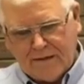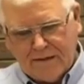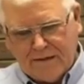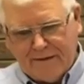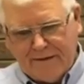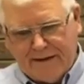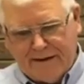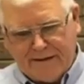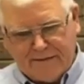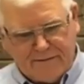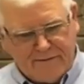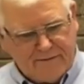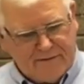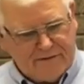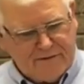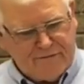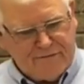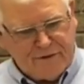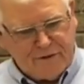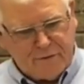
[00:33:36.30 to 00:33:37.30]
Now,
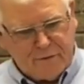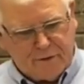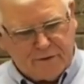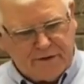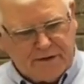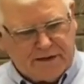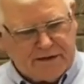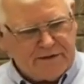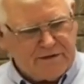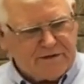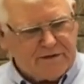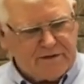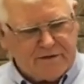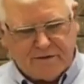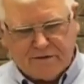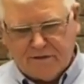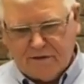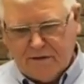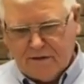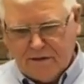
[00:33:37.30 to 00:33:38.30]
a few
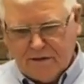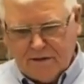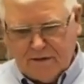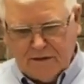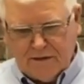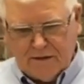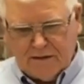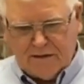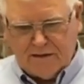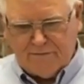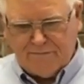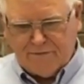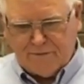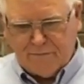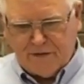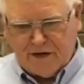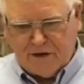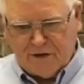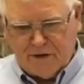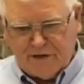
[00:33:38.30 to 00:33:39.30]
quotations uh, from
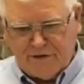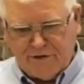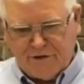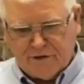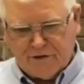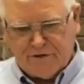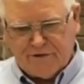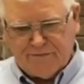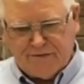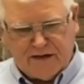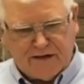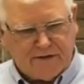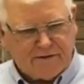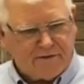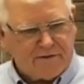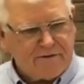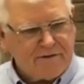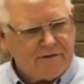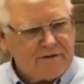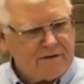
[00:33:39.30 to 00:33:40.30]
the early church
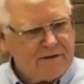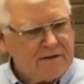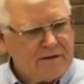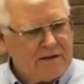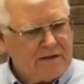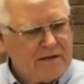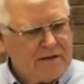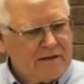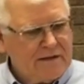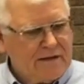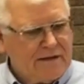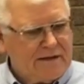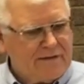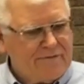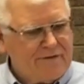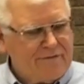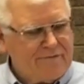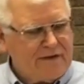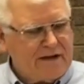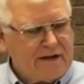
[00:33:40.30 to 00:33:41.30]
fathers. And
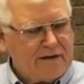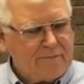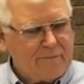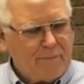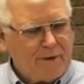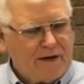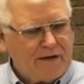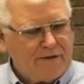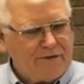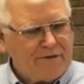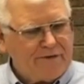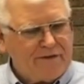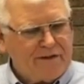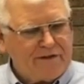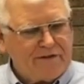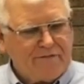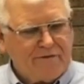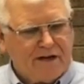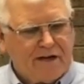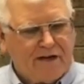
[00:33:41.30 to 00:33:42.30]
if you've not pondered
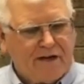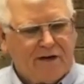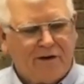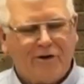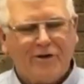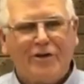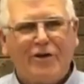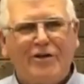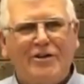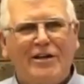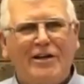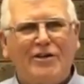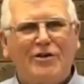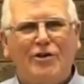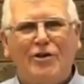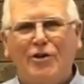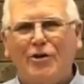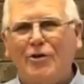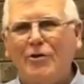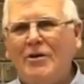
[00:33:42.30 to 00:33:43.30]
this very long, you need
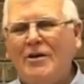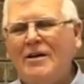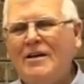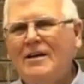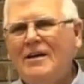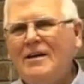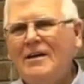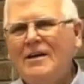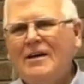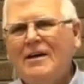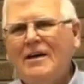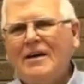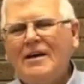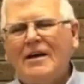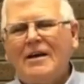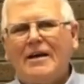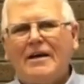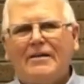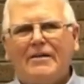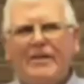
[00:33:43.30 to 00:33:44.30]
to.
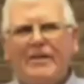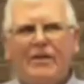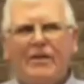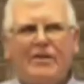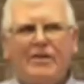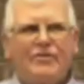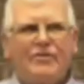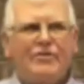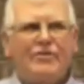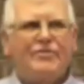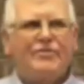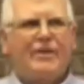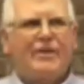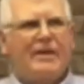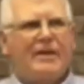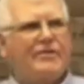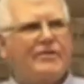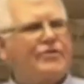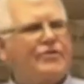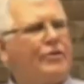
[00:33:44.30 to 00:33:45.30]
Uh, the early church
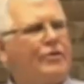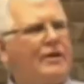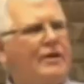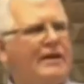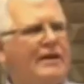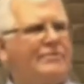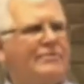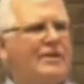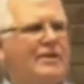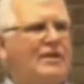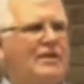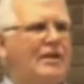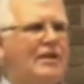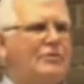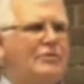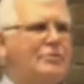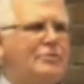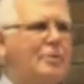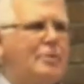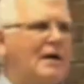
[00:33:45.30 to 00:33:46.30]
fathers who lived in
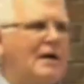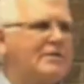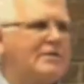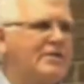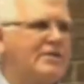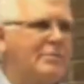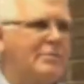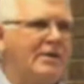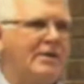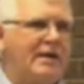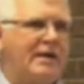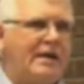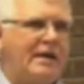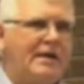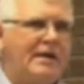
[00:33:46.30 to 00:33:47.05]
close proximity